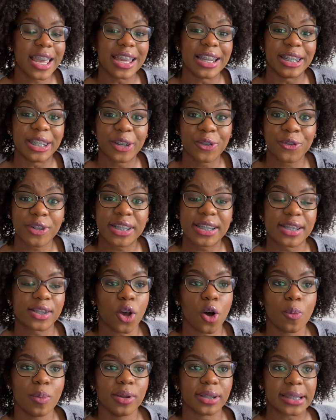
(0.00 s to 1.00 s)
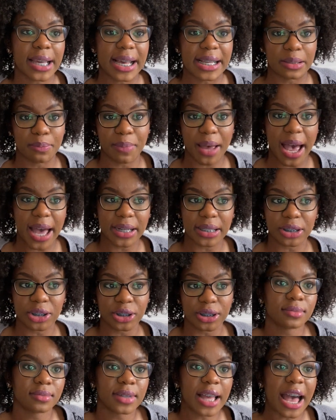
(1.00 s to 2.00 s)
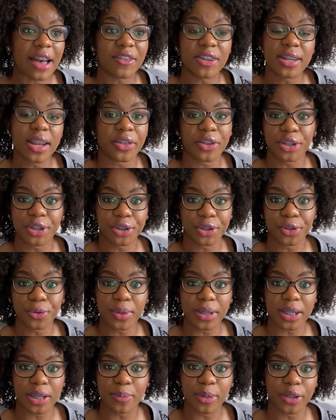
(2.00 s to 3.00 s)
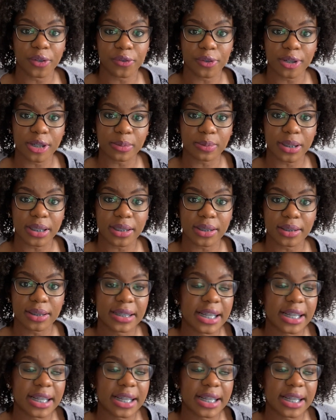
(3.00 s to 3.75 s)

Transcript: Indifference is almost as bad as just having nothing to do with him in the first place.